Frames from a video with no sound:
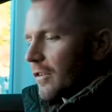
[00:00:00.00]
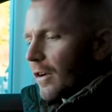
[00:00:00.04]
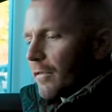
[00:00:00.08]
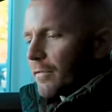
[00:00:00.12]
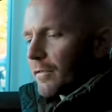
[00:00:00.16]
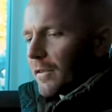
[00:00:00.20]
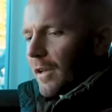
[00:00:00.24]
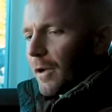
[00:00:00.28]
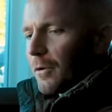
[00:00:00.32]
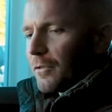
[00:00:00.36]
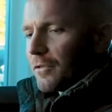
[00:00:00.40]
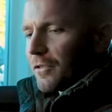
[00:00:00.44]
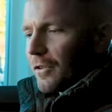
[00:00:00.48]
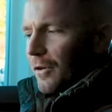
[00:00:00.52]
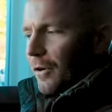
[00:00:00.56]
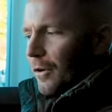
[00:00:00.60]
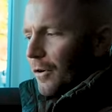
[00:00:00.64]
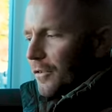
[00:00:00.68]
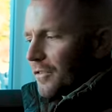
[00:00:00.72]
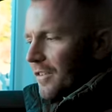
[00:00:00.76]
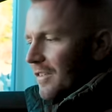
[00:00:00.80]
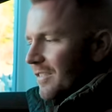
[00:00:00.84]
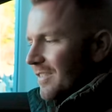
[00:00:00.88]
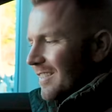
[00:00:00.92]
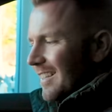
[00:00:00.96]
soft closed
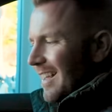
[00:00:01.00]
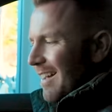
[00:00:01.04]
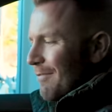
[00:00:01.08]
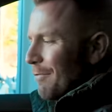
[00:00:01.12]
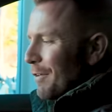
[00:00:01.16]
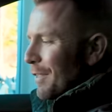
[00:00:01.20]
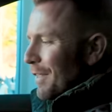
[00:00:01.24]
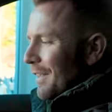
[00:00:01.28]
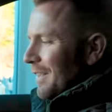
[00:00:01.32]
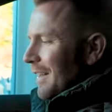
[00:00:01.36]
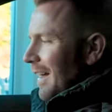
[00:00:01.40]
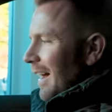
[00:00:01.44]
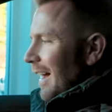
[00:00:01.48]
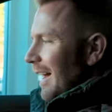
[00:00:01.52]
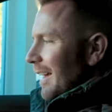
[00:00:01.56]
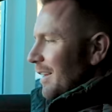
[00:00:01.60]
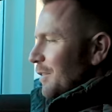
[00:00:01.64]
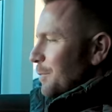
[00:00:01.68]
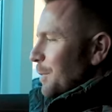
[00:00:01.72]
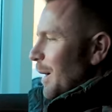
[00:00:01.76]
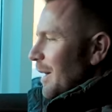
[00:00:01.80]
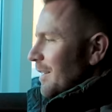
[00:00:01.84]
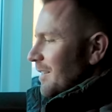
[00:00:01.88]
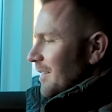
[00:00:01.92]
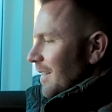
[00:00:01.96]
doors. This is everything that I
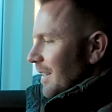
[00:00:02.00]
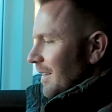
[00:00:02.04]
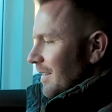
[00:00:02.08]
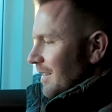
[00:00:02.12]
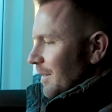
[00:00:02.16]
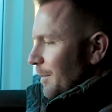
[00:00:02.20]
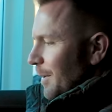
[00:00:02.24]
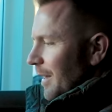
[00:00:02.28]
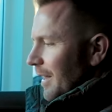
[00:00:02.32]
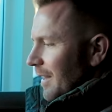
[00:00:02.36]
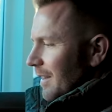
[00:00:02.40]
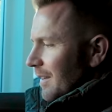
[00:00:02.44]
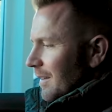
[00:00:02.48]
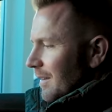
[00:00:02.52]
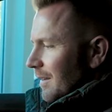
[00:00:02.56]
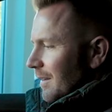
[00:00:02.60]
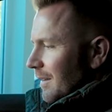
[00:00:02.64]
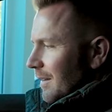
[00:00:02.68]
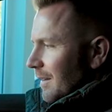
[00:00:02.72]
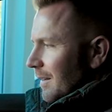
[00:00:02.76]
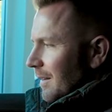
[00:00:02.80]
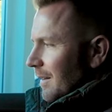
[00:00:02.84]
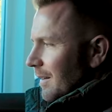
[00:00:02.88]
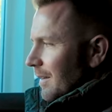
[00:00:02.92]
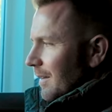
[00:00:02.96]
expected it to be.
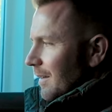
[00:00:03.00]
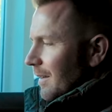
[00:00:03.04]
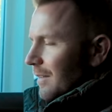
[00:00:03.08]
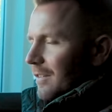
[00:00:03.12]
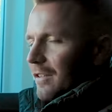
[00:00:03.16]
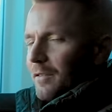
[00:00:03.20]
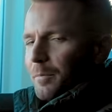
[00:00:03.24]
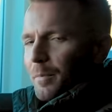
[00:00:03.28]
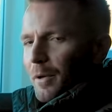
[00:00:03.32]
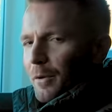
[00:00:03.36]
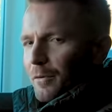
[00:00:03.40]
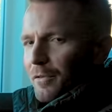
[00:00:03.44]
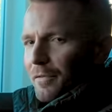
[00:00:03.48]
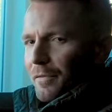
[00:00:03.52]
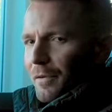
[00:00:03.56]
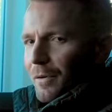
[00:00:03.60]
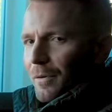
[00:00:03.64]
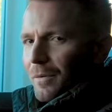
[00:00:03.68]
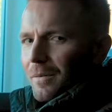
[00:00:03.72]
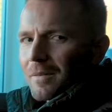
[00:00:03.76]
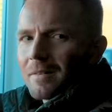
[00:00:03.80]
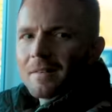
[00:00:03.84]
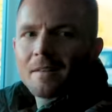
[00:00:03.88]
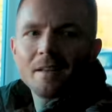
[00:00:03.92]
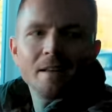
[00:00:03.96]
This is
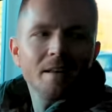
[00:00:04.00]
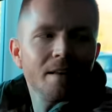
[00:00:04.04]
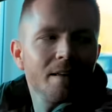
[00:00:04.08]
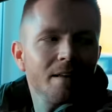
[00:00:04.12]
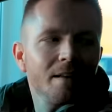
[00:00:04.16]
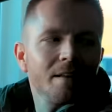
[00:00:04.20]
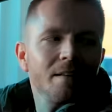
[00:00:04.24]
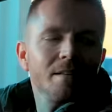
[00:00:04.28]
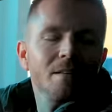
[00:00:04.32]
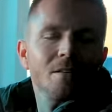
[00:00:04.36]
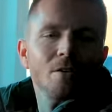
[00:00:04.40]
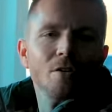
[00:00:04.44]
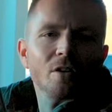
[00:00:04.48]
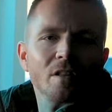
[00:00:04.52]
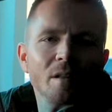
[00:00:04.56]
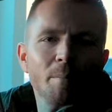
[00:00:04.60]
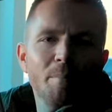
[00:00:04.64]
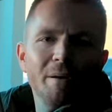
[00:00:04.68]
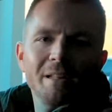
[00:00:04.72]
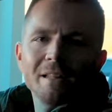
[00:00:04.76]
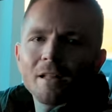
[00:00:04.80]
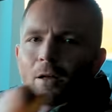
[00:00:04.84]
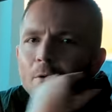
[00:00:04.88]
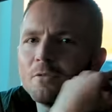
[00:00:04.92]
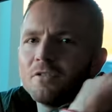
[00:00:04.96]
beautiful. Look at
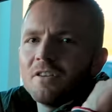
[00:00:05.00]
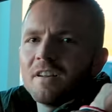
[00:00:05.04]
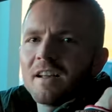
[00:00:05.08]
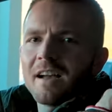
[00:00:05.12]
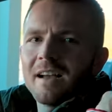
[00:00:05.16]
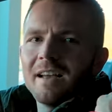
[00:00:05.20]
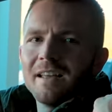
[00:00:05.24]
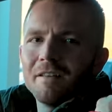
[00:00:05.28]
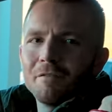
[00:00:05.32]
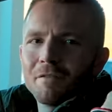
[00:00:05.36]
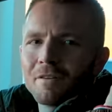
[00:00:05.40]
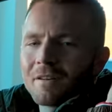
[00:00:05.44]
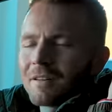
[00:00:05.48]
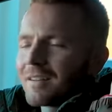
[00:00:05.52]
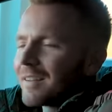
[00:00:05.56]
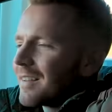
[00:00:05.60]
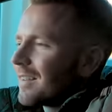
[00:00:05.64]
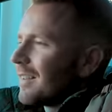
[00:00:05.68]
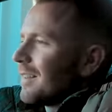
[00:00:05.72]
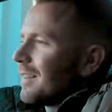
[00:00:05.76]
the pillows you get even.